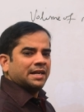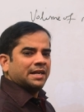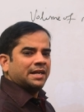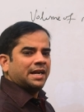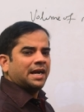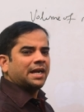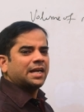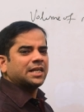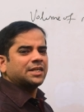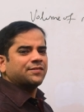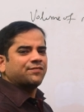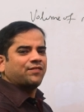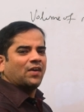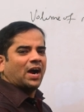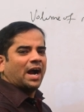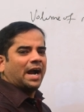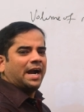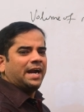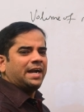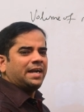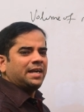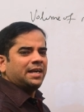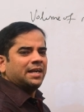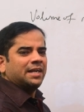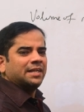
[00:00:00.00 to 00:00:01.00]
let us
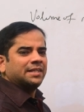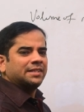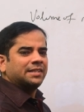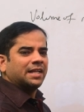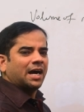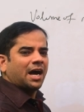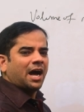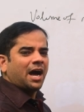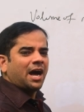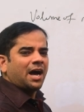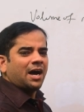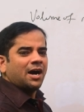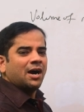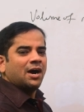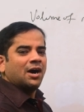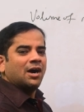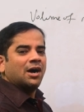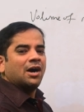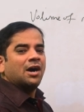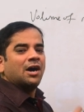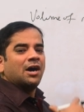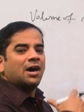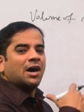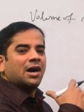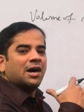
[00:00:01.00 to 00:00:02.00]
find the
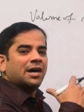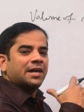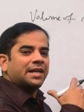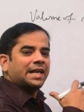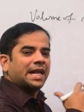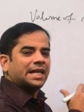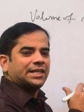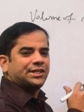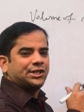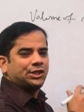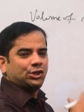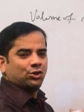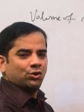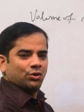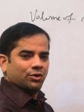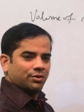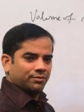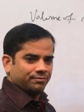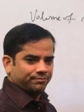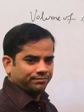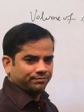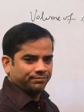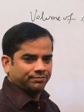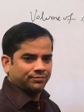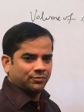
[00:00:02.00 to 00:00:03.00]
ratio.
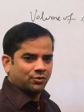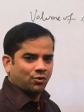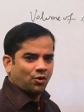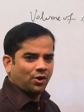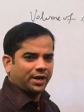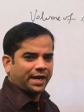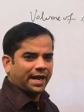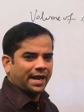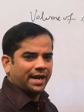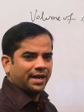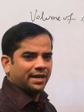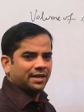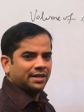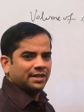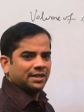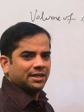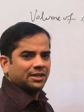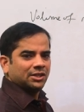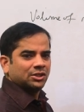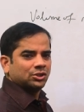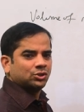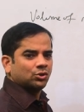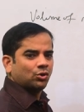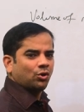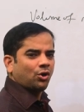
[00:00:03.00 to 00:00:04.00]
Okay,
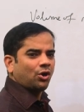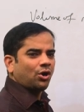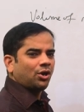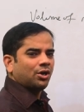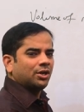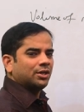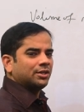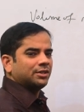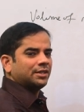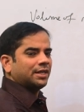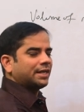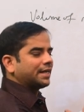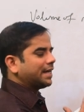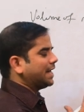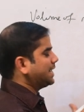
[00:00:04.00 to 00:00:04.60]
so the